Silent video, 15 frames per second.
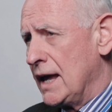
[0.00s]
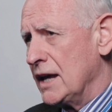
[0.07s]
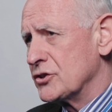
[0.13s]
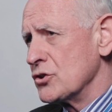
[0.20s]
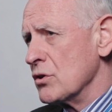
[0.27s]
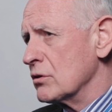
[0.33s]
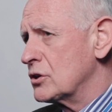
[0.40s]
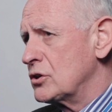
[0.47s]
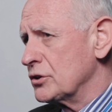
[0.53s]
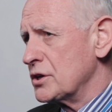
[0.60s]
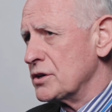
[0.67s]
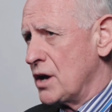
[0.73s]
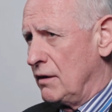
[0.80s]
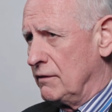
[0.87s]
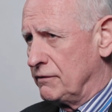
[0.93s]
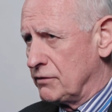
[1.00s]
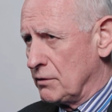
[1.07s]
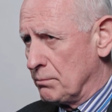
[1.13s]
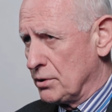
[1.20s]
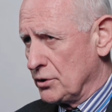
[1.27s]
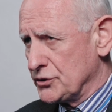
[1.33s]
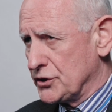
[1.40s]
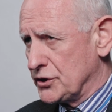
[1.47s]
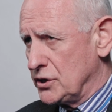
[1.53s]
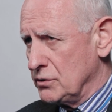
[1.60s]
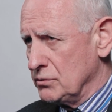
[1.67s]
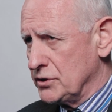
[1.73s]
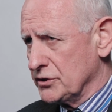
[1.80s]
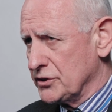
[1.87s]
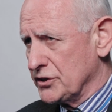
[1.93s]
It's not good enough for a
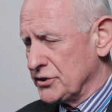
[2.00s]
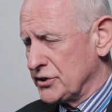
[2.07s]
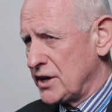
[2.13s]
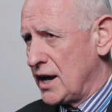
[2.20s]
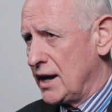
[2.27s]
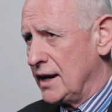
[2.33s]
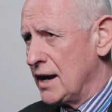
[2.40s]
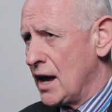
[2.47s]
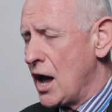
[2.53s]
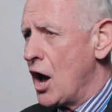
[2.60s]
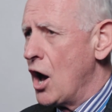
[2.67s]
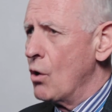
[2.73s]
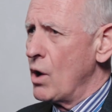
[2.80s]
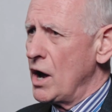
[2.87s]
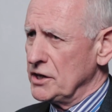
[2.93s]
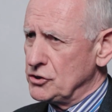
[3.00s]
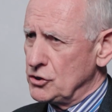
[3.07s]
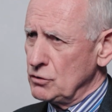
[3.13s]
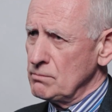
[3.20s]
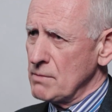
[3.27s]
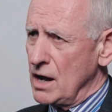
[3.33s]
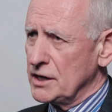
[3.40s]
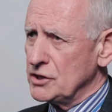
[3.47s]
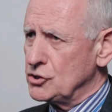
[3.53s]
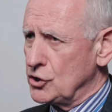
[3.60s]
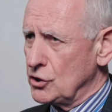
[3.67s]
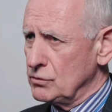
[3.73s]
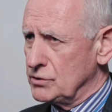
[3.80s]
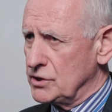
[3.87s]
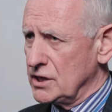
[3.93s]
prosecutor to say, oh, I do my
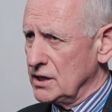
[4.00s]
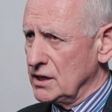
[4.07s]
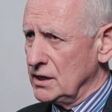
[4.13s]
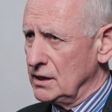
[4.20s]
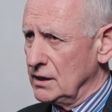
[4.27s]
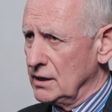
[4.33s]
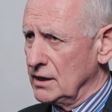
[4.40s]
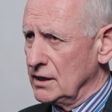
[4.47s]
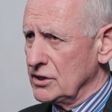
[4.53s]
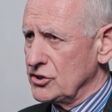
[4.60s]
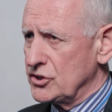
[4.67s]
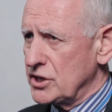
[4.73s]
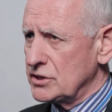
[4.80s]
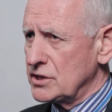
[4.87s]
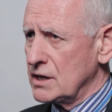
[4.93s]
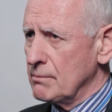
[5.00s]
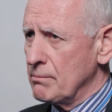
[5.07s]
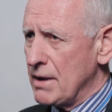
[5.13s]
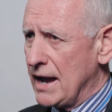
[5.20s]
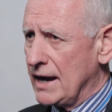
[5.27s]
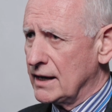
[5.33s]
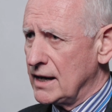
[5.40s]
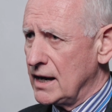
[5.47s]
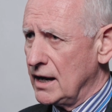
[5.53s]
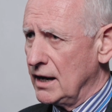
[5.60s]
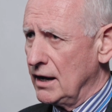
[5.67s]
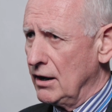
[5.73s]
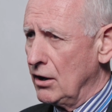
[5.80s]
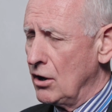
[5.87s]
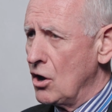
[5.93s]
duty sitting back
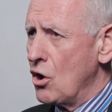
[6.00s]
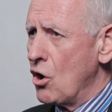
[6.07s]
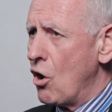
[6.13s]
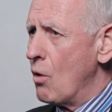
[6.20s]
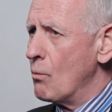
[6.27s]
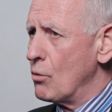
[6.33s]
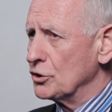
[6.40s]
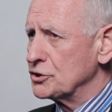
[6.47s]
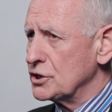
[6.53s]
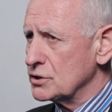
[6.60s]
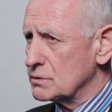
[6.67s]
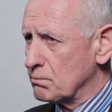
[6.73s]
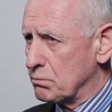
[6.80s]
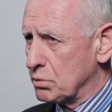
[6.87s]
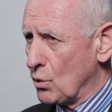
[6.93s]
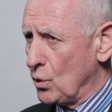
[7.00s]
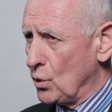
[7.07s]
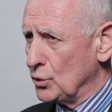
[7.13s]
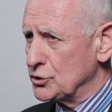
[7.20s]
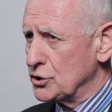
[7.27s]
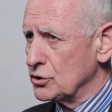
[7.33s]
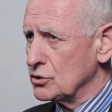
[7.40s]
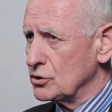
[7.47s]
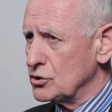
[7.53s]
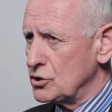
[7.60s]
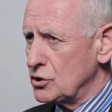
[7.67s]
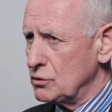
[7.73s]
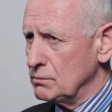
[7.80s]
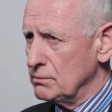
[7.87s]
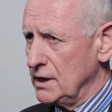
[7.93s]
here on what is brought
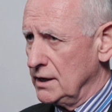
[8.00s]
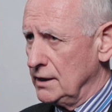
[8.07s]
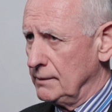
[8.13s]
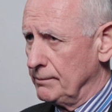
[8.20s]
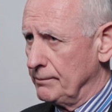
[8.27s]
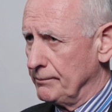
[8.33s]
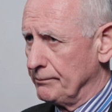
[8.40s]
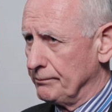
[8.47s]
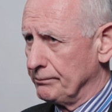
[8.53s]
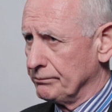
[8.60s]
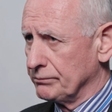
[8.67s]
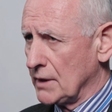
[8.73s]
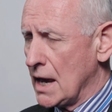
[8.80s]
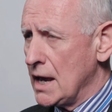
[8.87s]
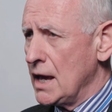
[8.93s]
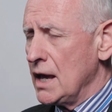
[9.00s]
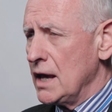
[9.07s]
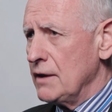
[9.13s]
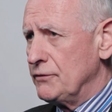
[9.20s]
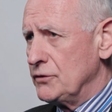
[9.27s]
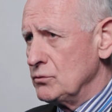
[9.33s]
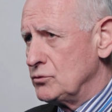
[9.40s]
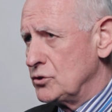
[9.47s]
to me. If you